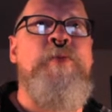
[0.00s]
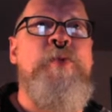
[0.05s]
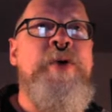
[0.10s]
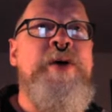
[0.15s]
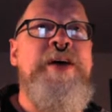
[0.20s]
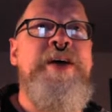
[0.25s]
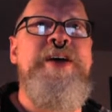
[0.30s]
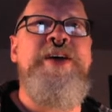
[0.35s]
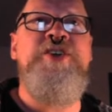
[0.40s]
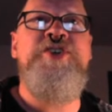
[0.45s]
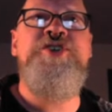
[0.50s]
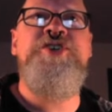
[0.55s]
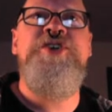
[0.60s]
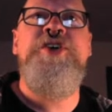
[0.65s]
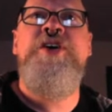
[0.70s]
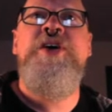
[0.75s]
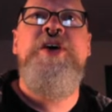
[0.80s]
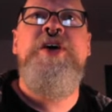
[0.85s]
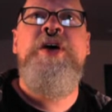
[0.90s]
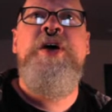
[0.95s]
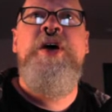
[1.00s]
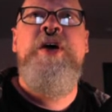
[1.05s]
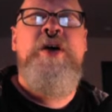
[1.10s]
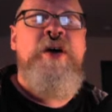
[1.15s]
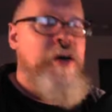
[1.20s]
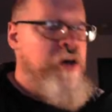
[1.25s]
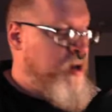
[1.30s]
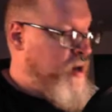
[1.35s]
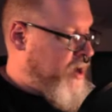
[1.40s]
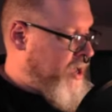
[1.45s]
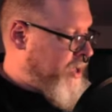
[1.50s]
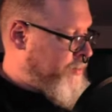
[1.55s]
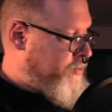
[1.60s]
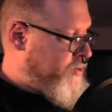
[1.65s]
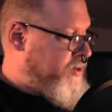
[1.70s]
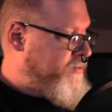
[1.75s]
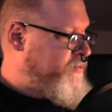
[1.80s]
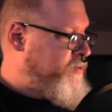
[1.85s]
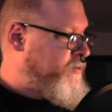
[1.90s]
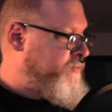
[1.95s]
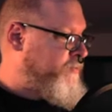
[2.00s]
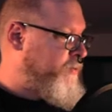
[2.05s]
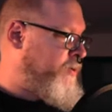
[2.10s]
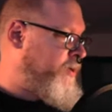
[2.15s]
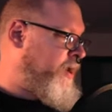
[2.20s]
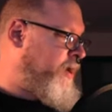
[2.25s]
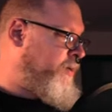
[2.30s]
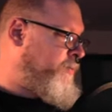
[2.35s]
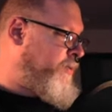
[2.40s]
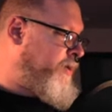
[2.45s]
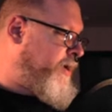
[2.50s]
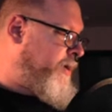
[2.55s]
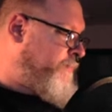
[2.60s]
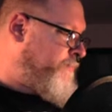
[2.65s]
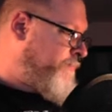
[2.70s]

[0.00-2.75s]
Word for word: wage. I'm going to vote for it anyway.